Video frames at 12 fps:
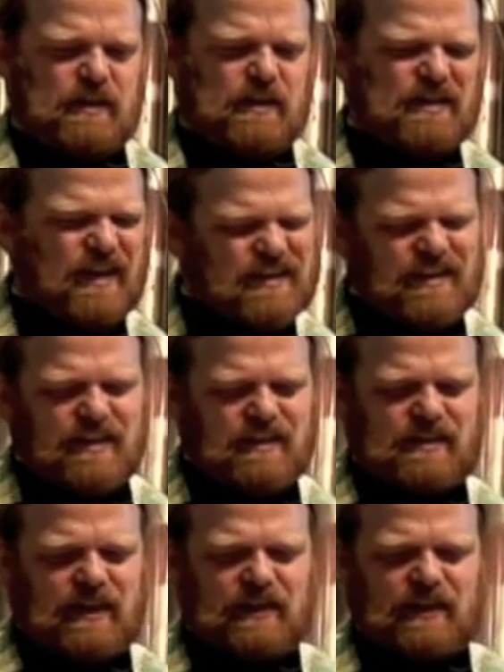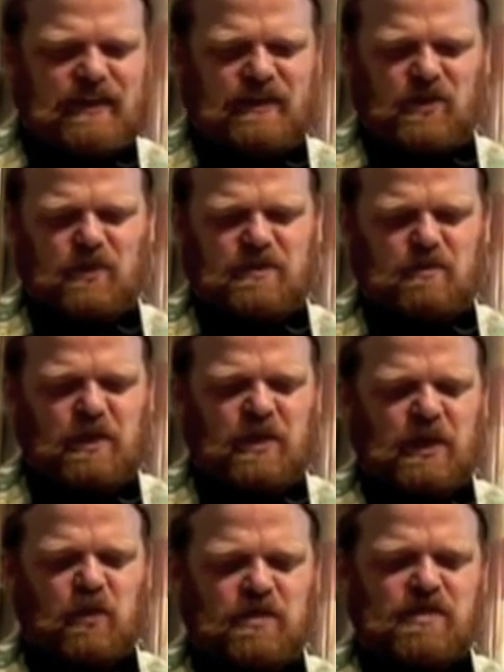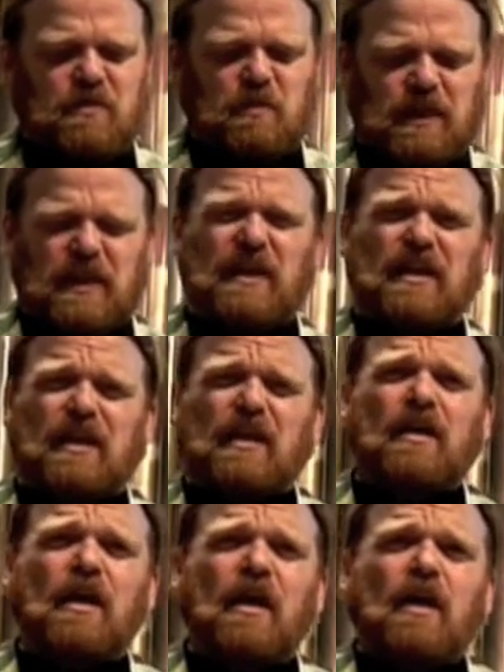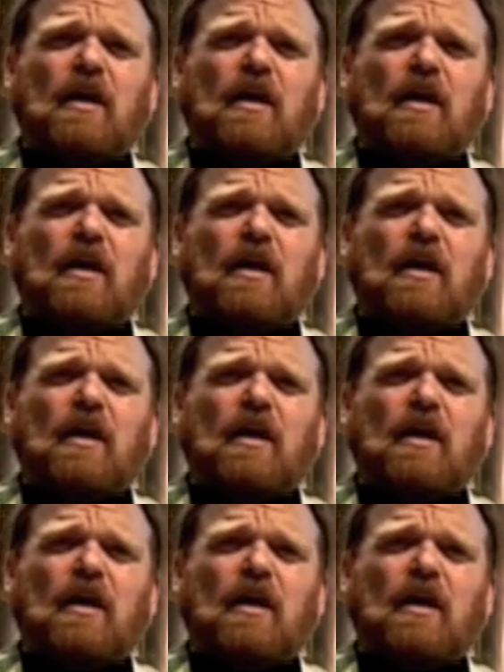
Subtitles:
This idea settling into his being was the beginning